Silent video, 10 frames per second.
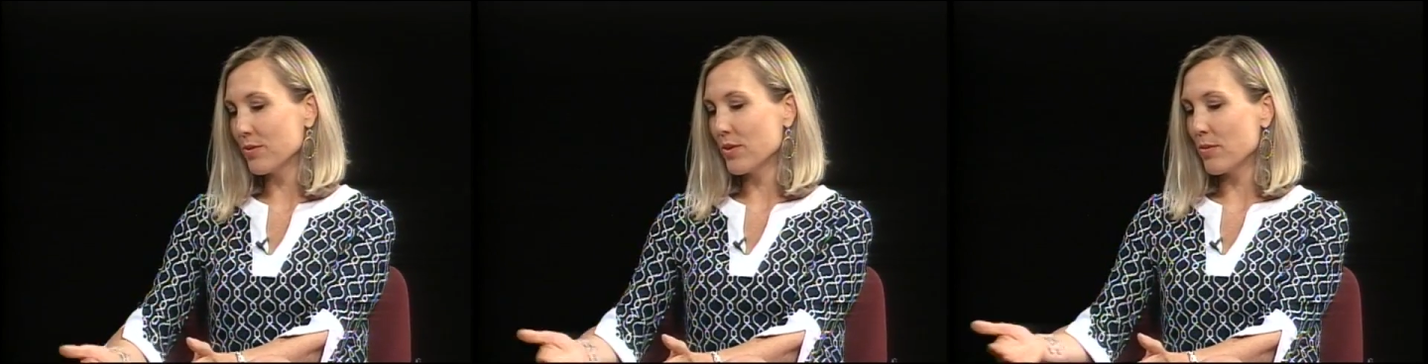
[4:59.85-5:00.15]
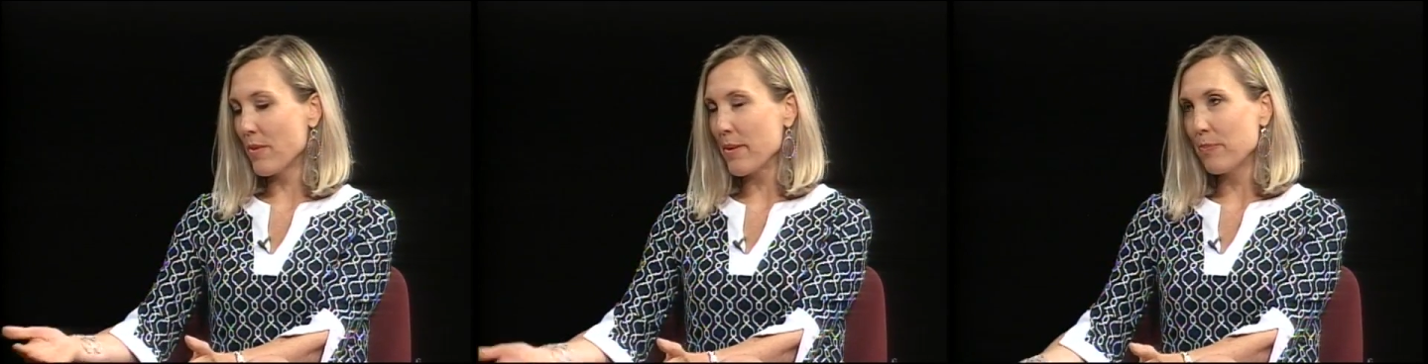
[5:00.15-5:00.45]

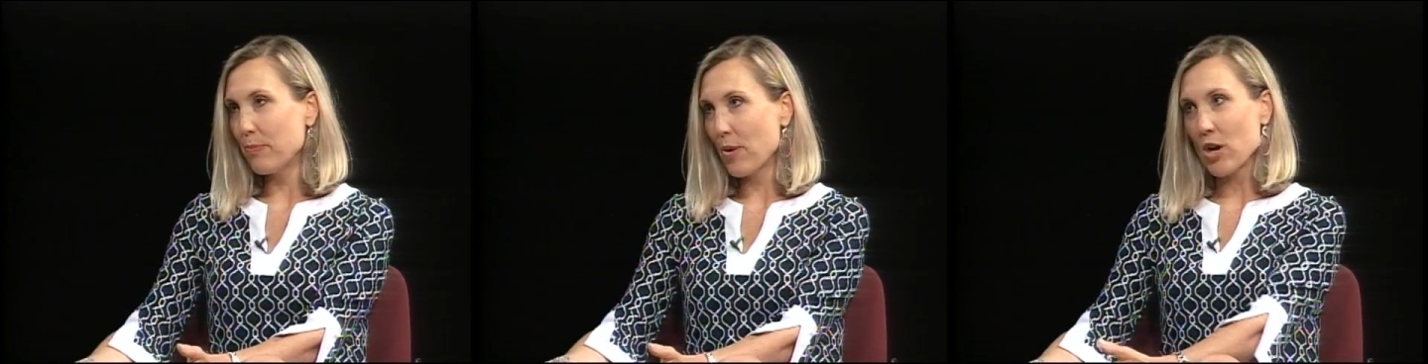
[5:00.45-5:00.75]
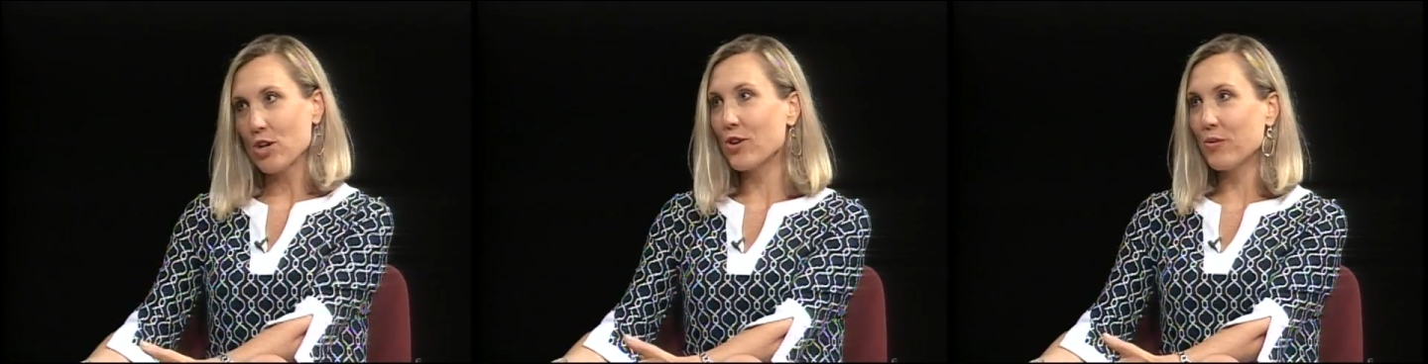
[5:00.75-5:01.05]
But my
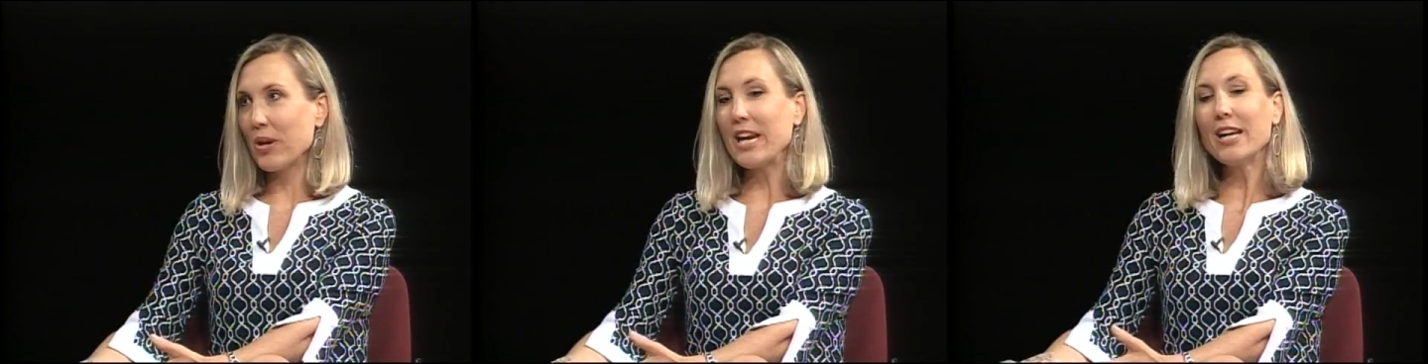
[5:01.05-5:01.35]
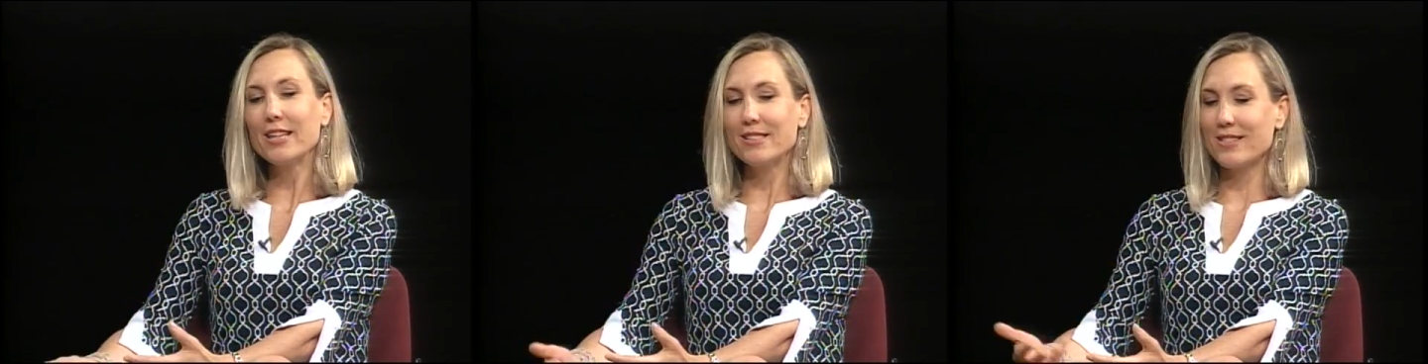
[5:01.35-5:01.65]
partner in
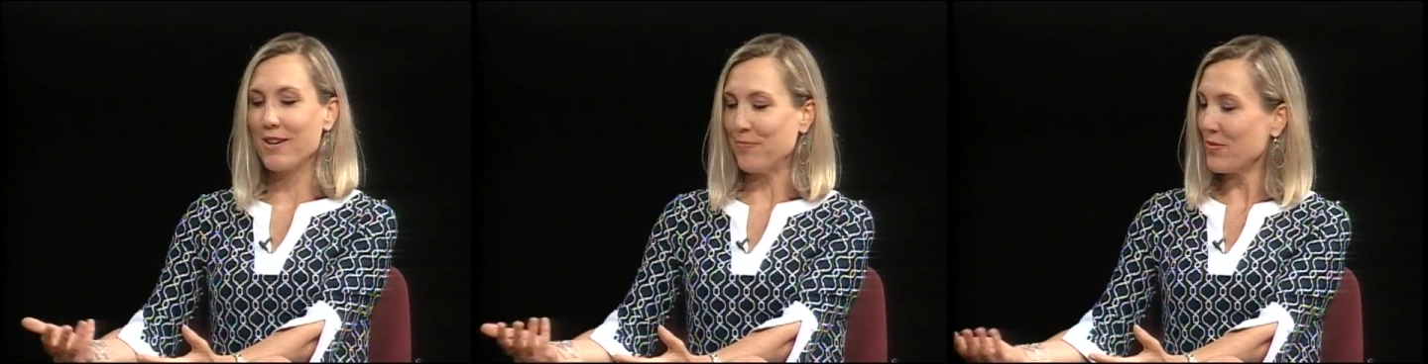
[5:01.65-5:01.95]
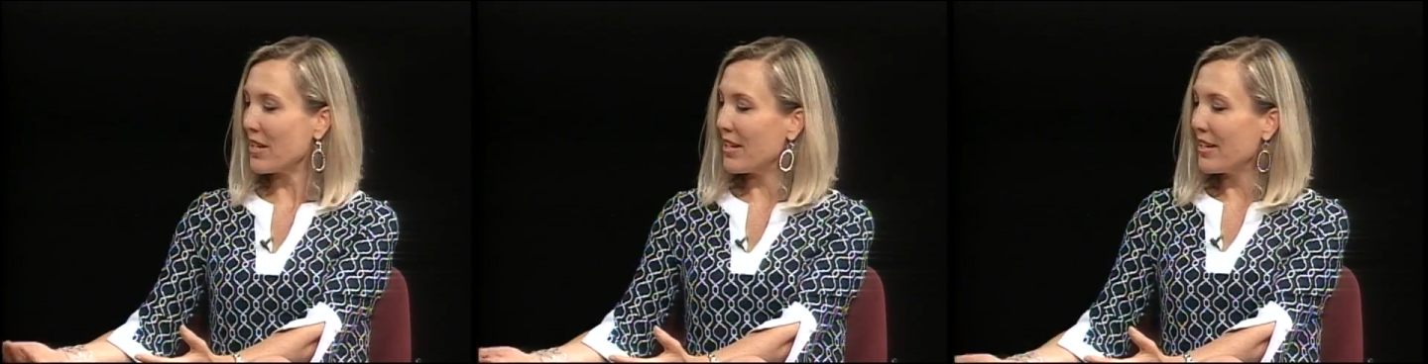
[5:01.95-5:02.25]
reading
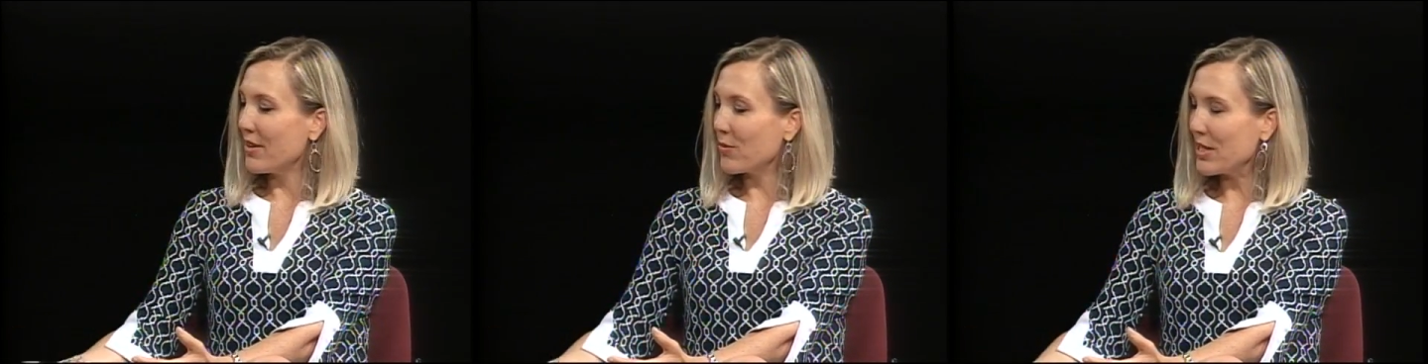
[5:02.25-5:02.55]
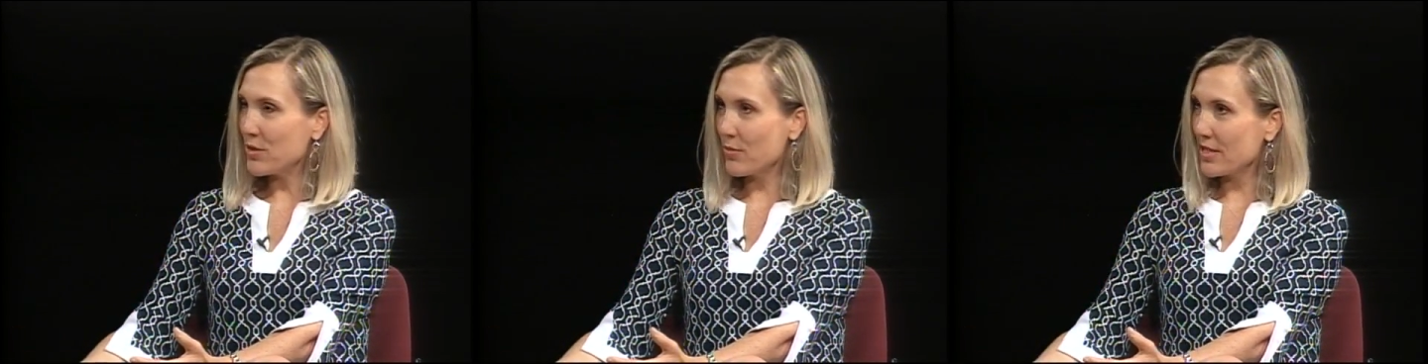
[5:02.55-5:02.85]

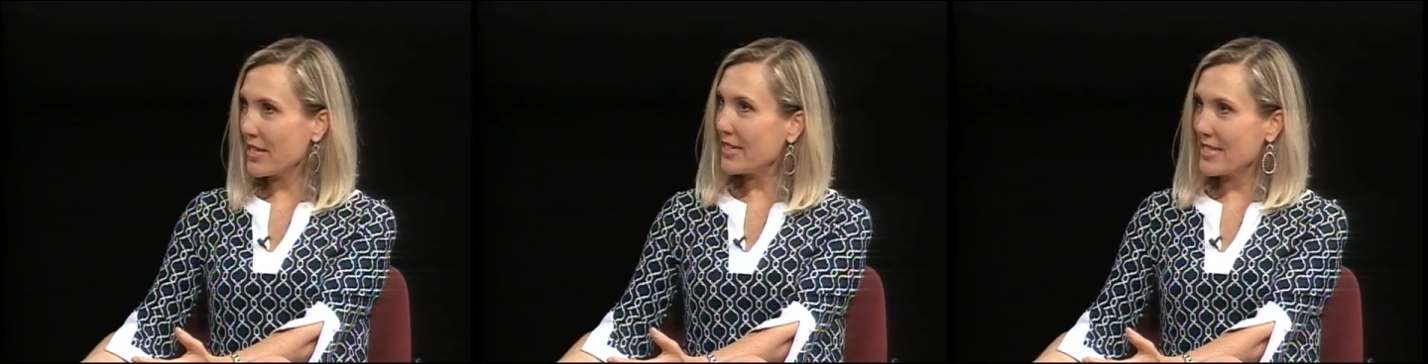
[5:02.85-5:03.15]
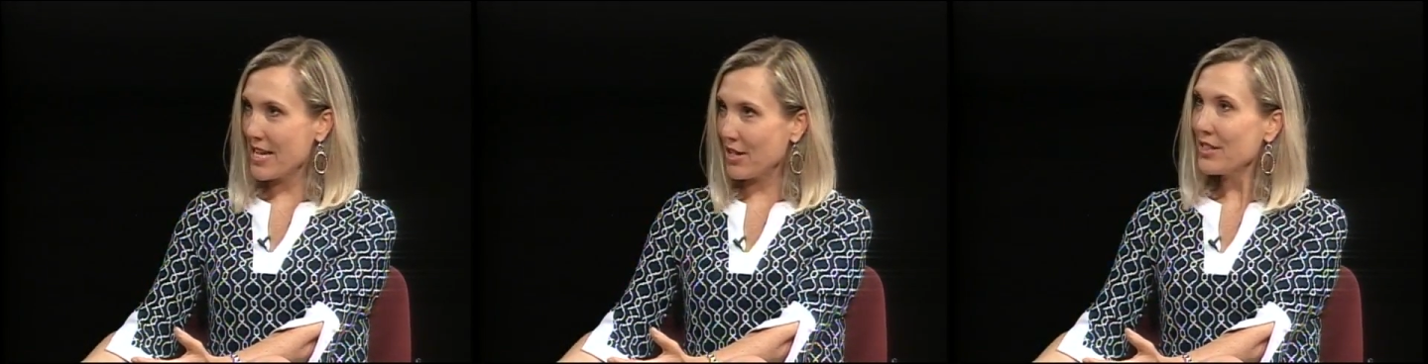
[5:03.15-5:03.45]
reads from the Science
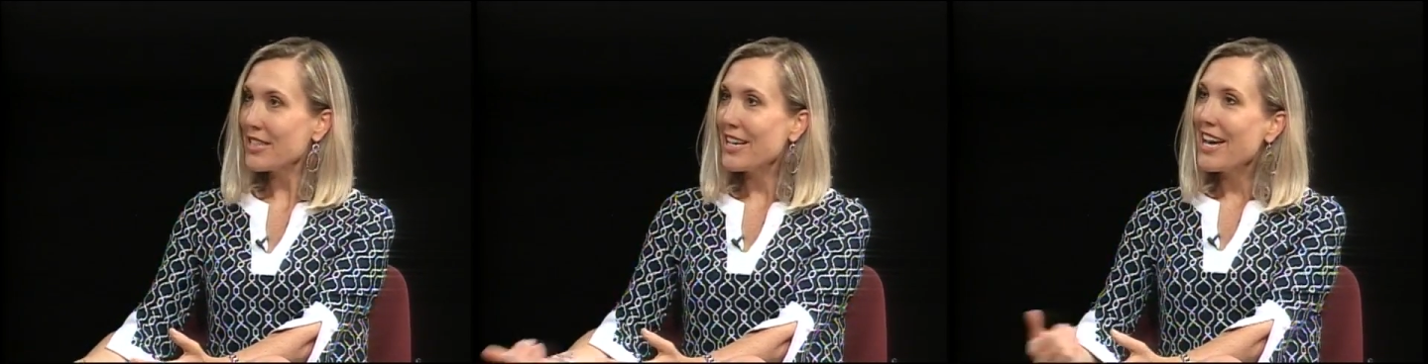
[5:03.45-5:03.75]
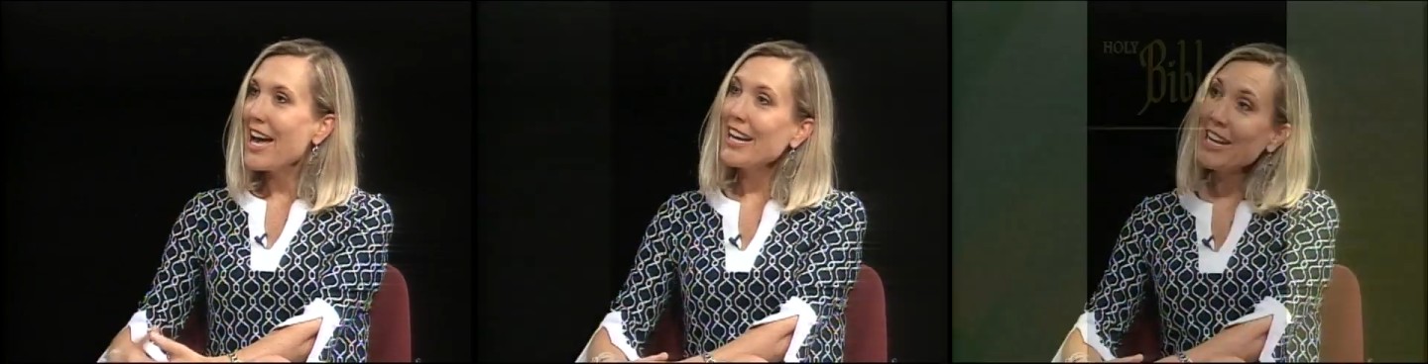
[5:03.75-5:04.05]
and Health,
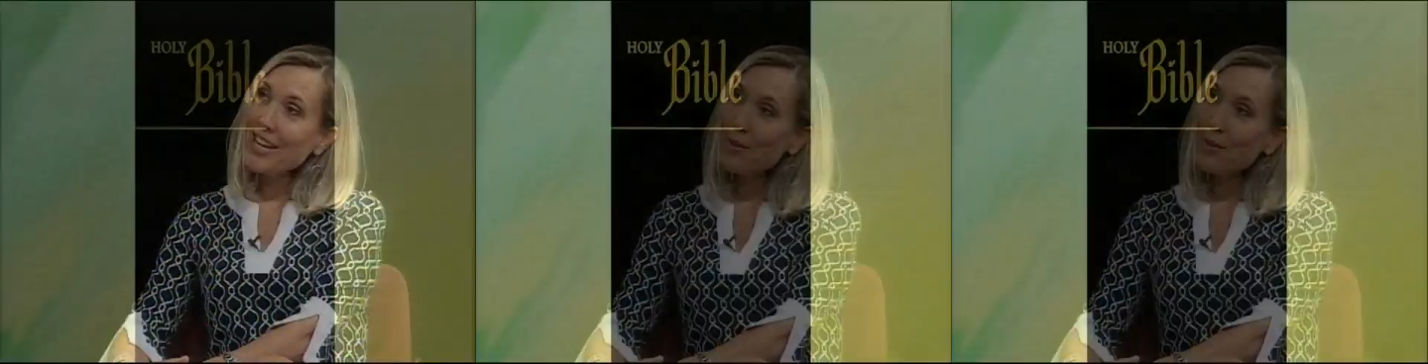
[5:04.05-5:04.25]
and he